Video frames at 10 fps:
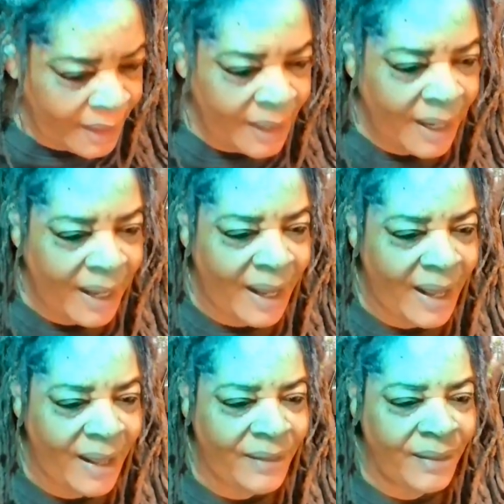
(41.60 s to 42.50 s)

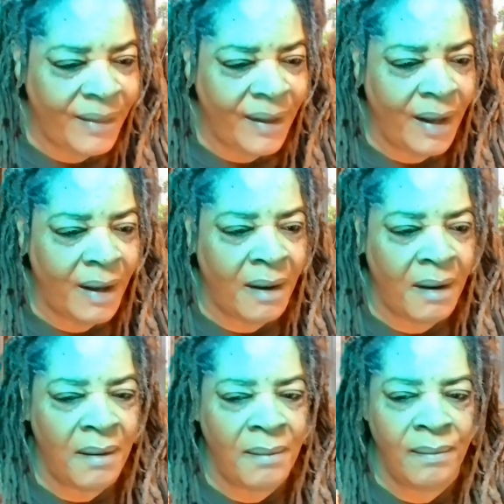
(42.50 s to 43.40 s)
and
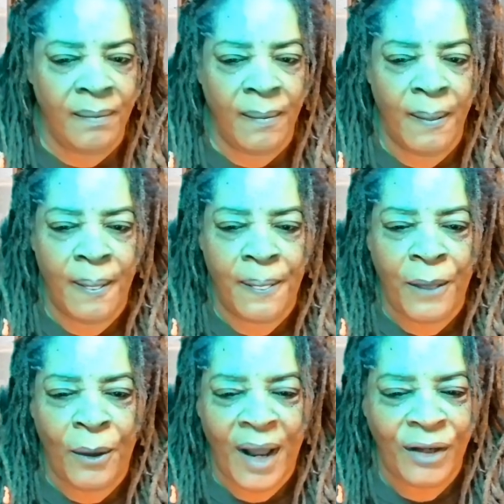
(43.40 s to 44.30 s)
um,
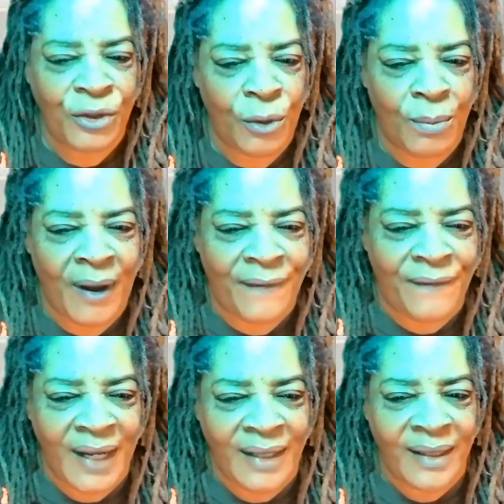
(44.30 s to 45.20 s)
thought I'd show my
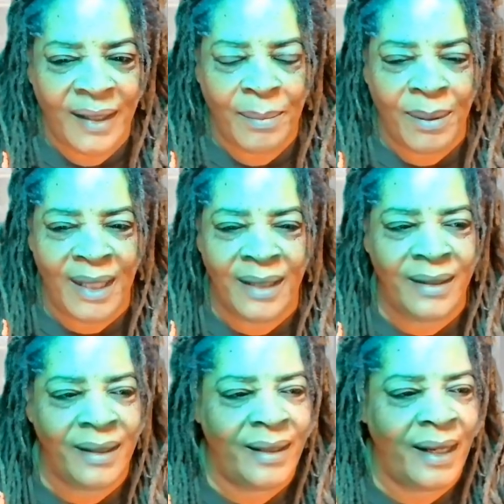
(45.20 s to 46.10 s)
face in the place
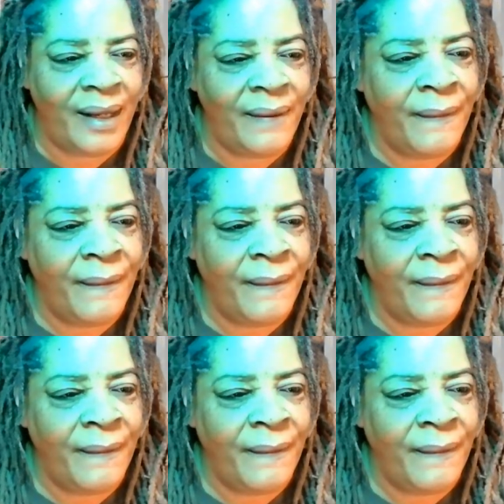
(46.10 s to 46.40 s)
today.